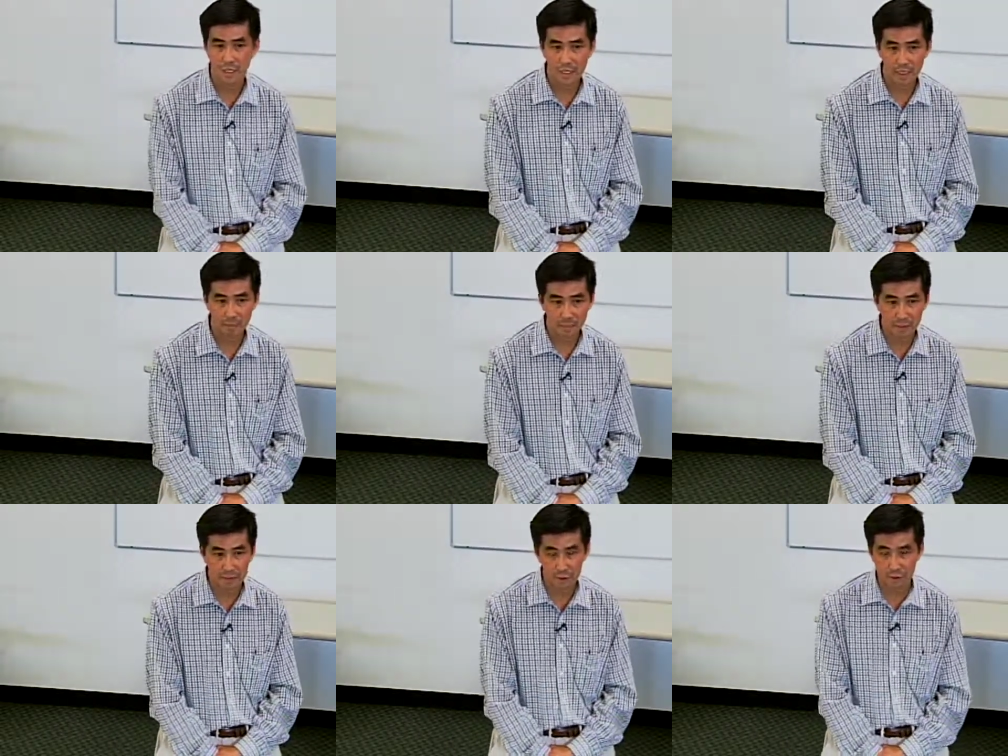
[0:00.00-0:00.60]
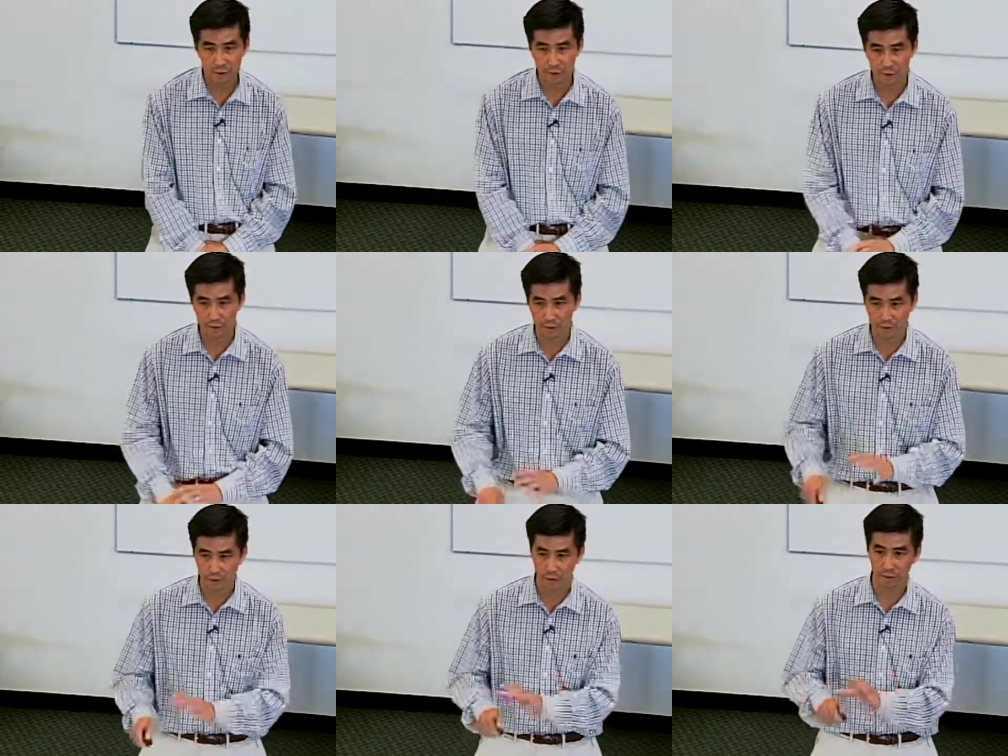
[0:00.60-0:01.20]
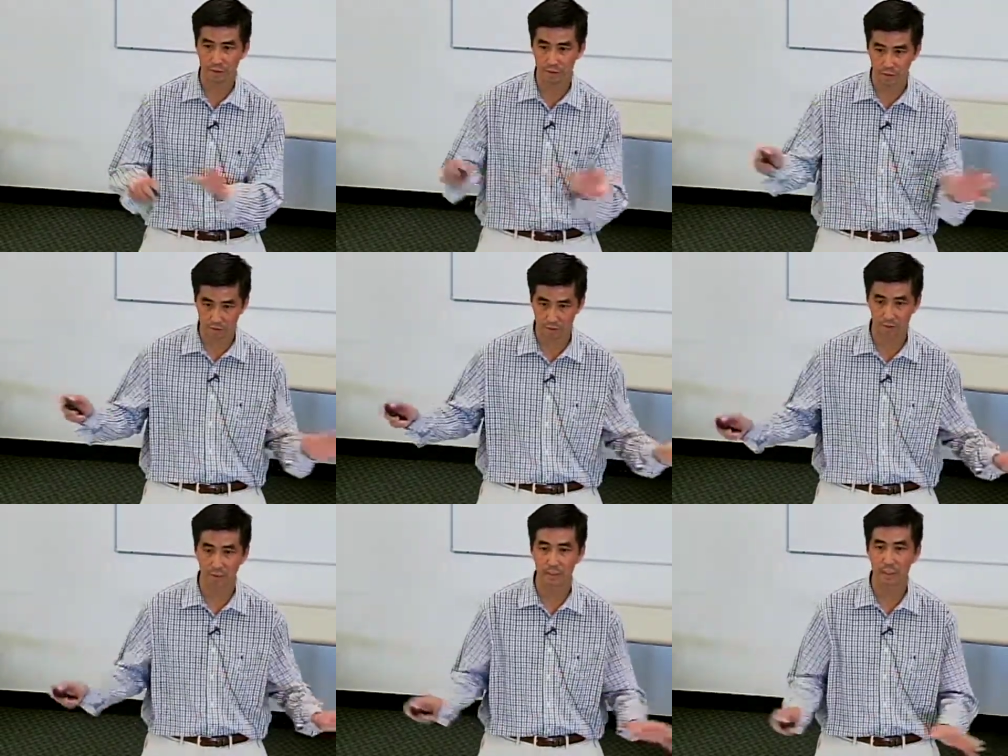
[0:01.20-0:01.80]
And pediatricians are trying to
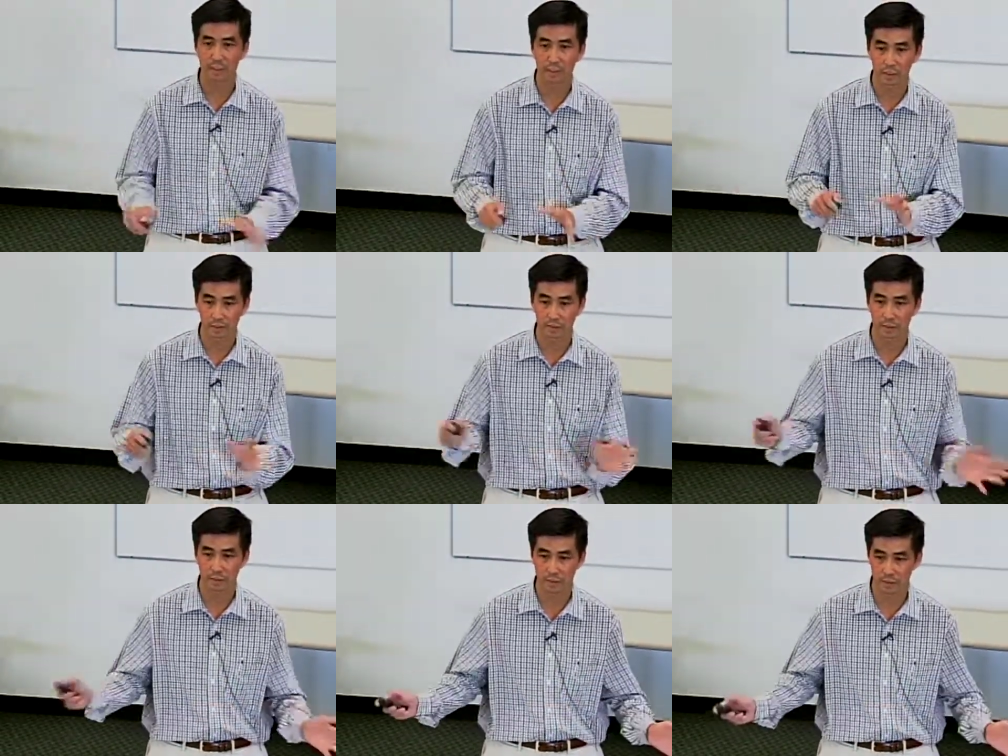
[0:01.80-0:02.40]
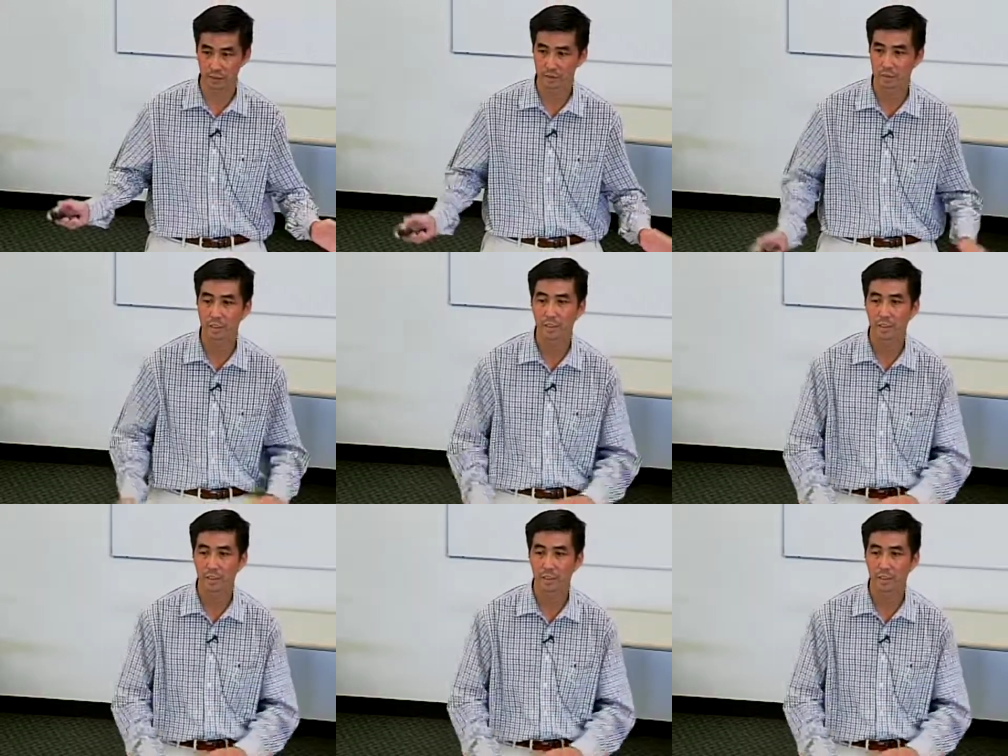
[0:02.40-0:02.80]
also look at universal